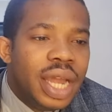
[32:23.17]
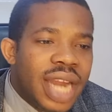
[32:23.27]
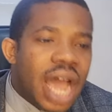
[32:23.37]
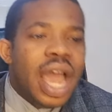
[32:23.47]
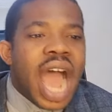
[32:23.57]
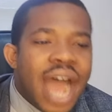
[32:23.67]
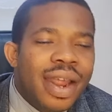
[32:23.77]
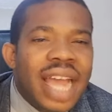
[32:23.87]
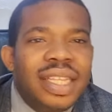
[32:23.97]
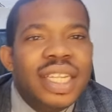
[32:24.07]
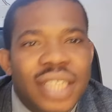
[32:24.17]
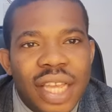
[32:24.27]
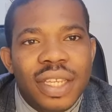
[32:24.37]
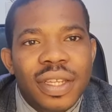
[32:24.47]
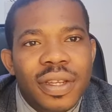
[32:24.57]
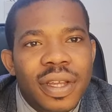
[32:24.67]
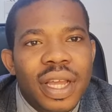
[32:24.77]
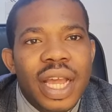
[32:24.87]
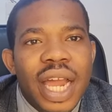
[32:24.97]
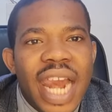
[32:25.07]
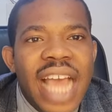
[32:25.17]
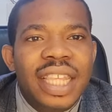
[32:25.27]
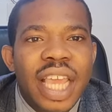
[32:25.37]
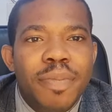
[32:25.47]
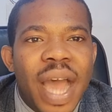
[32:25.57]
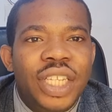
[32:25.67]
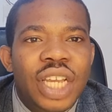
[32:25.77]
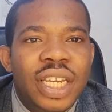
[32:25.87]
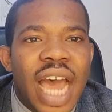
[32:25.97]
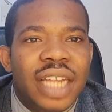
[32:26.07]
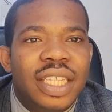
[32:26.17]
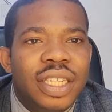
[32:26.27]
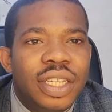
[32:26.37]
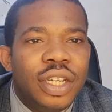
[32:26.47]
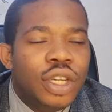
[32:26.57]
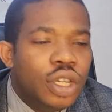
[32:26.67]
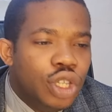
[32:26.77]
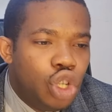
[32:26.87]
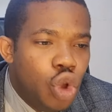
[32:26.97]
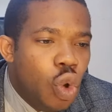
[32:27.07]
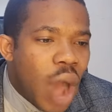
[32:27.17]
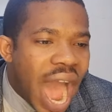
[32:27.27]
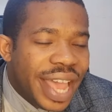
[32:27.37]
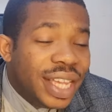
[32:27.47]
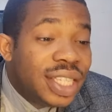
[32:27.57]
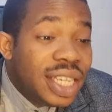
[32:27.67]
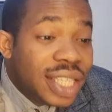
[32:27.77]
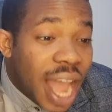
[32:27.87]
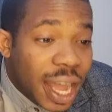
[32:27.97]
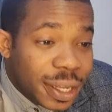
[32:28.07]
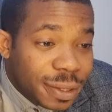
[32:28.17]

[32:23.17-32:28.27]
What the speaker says: Now, another thing he says, let's imagine that you are a sister.